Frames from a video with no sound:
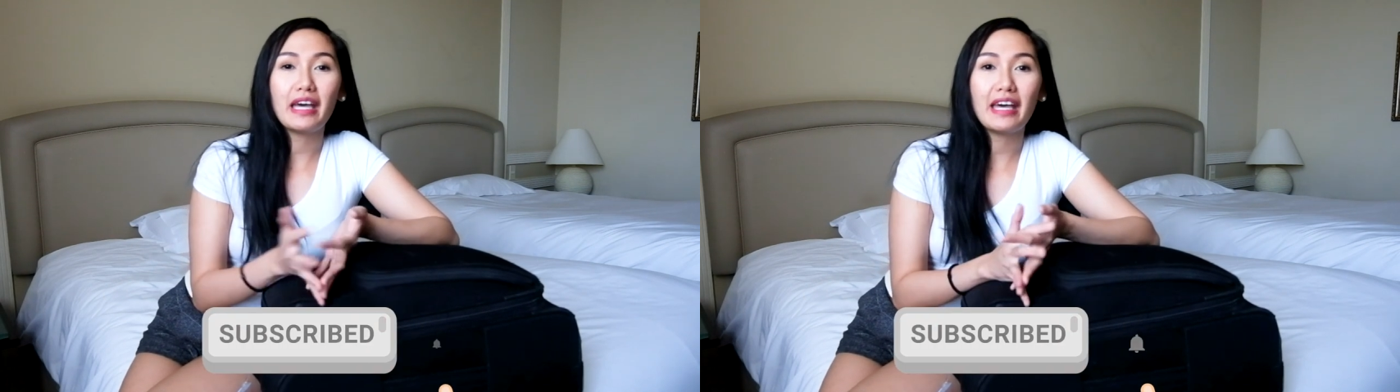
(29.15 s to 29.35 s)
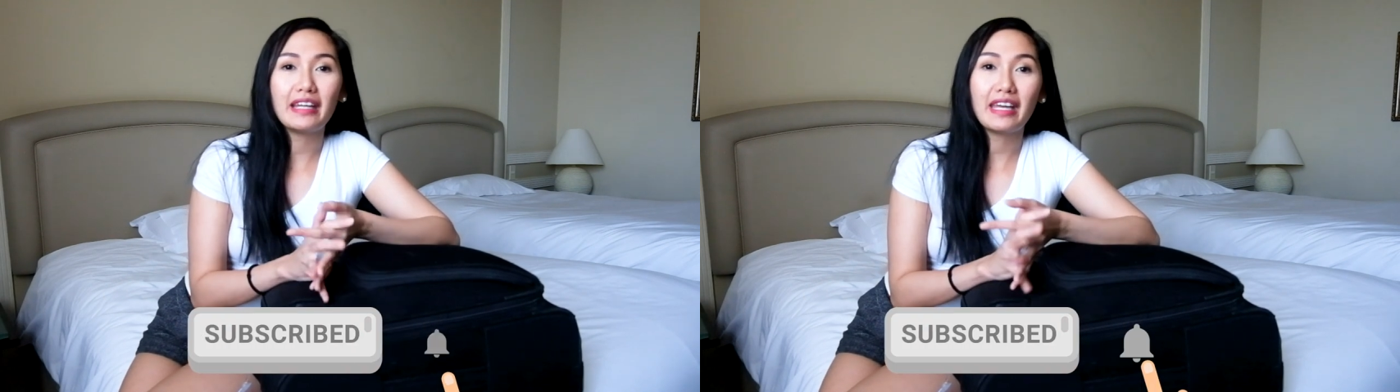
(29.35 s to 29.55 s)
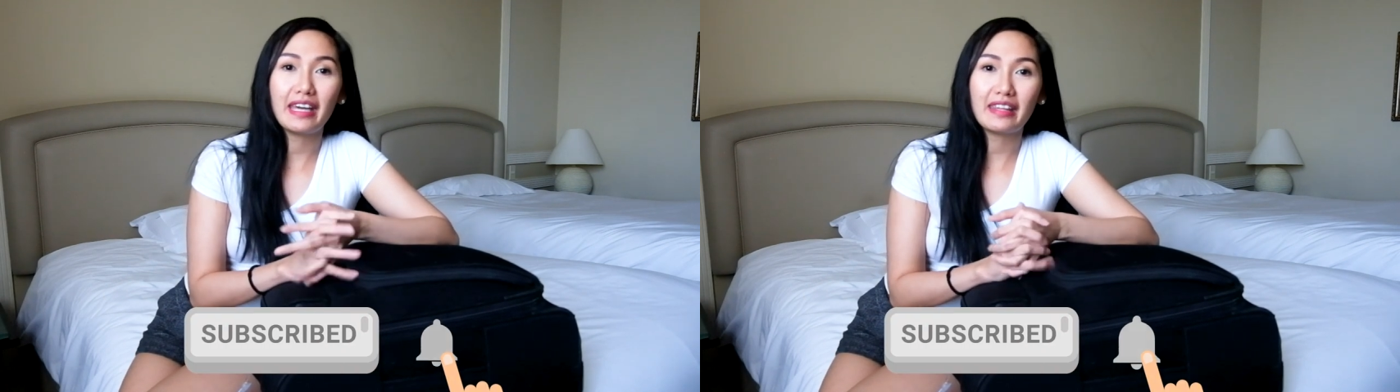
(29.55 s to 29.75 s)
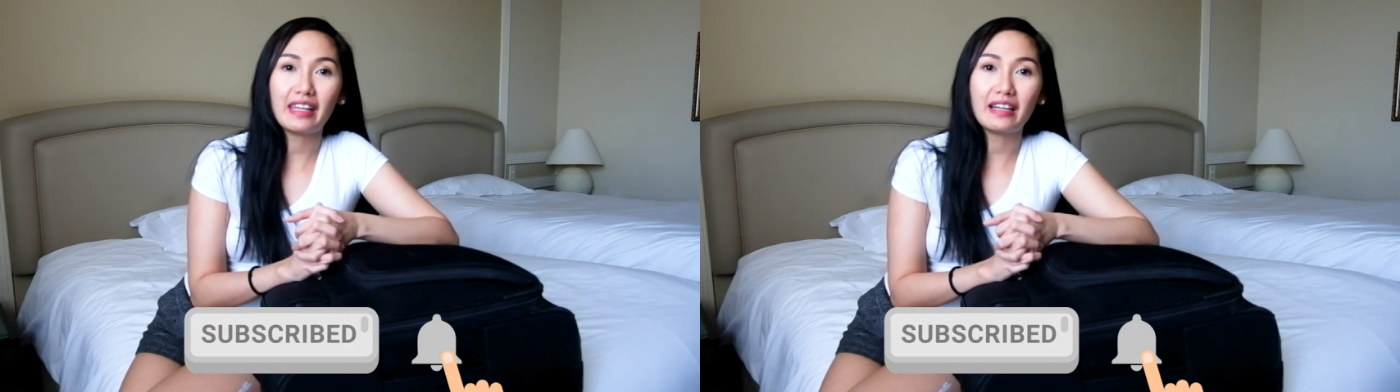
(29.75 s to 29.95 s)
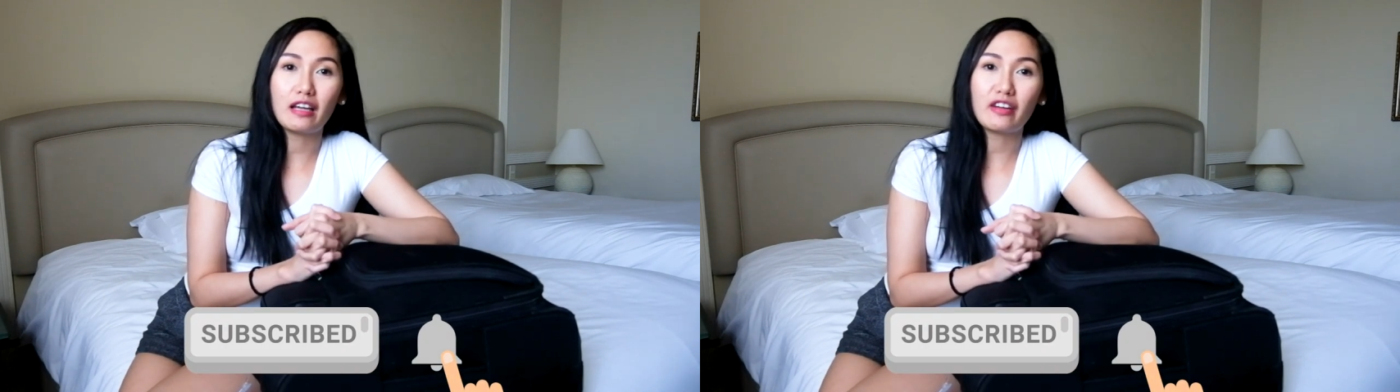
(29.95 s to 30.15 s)
and hit
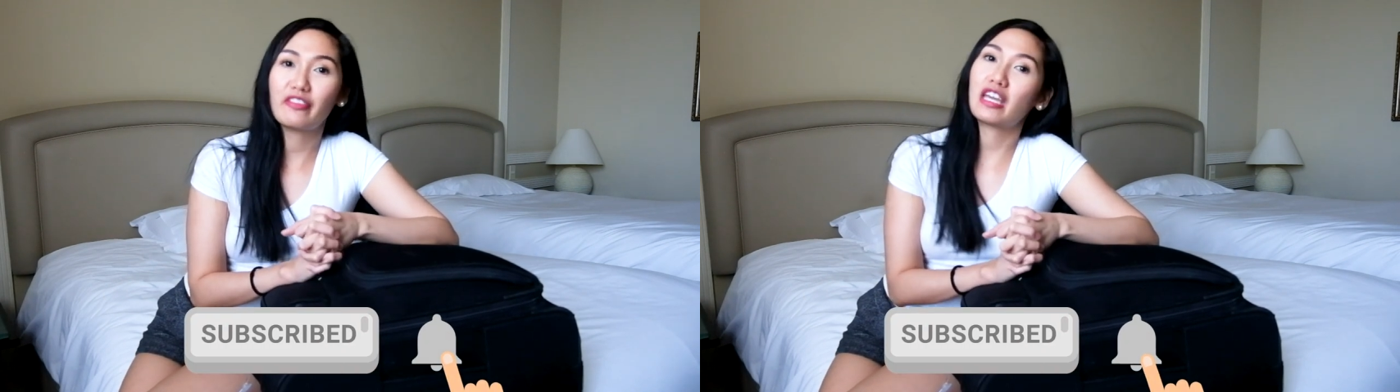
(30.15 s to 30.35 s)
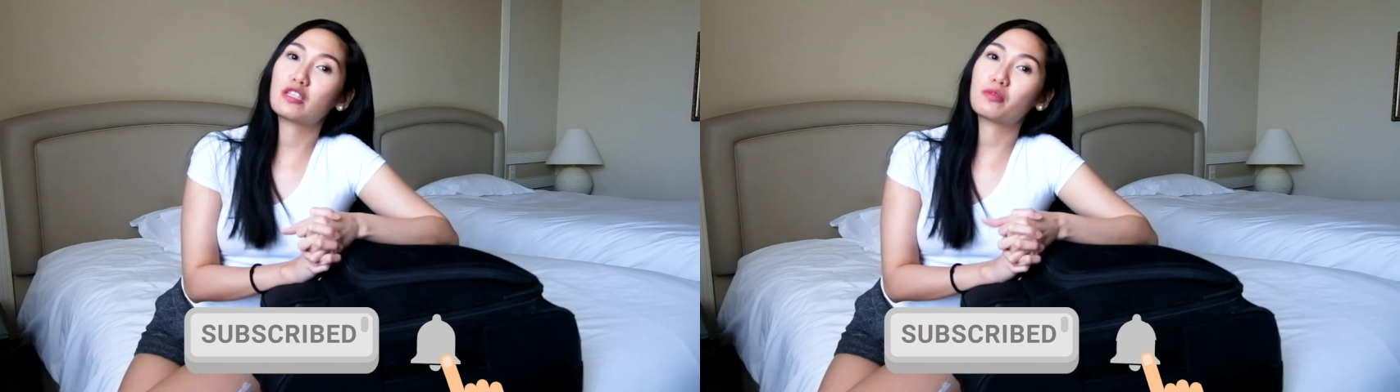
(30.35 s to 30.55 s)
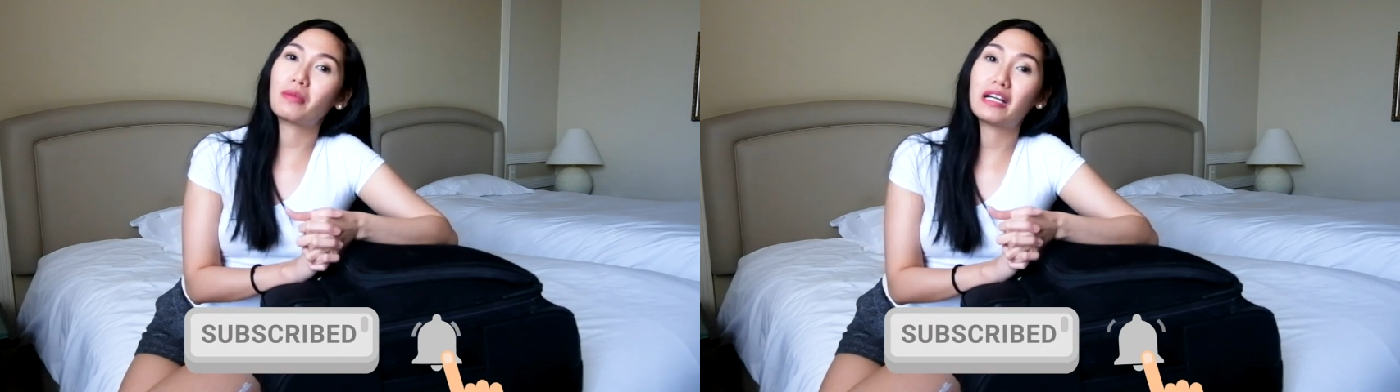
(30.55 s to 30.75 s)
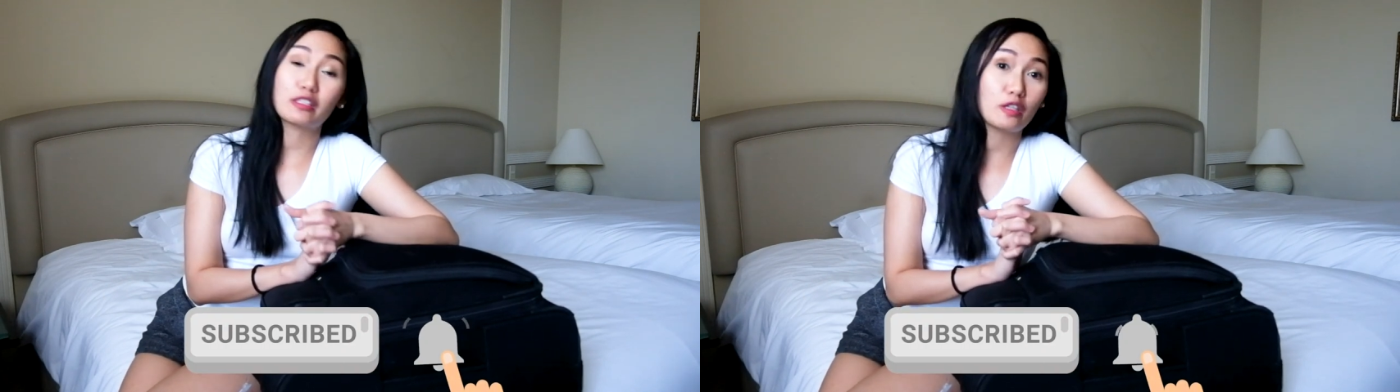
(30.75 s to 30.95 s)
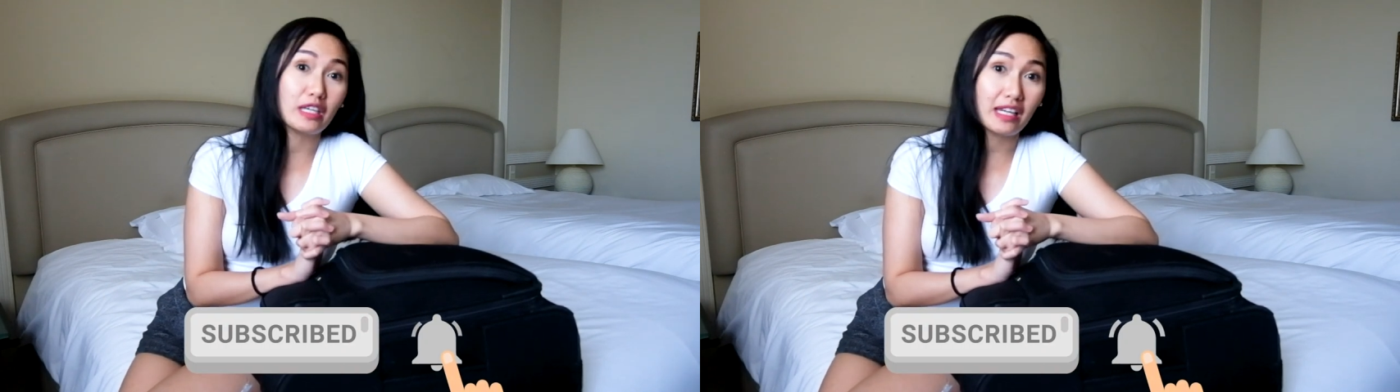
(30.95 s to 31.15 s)
that notification bell
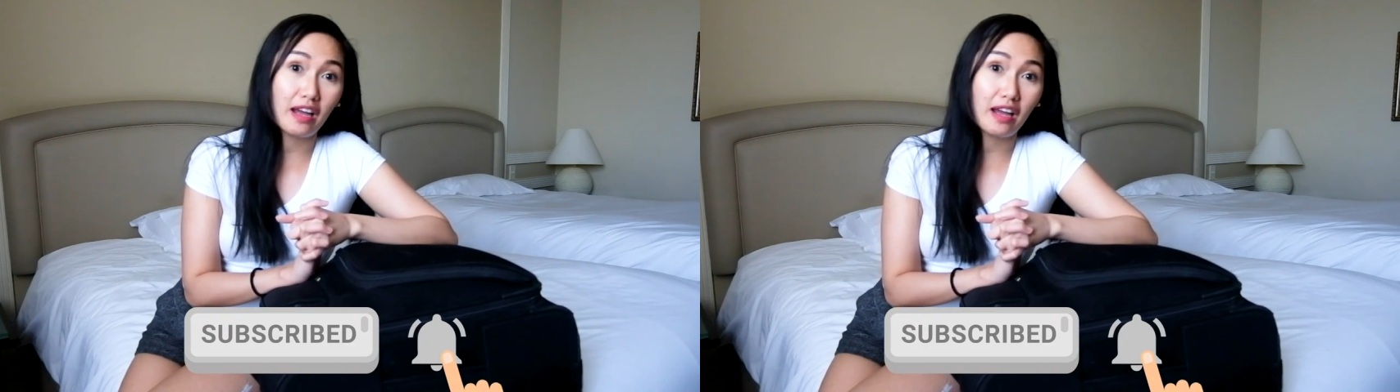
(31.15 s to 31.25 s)
so you get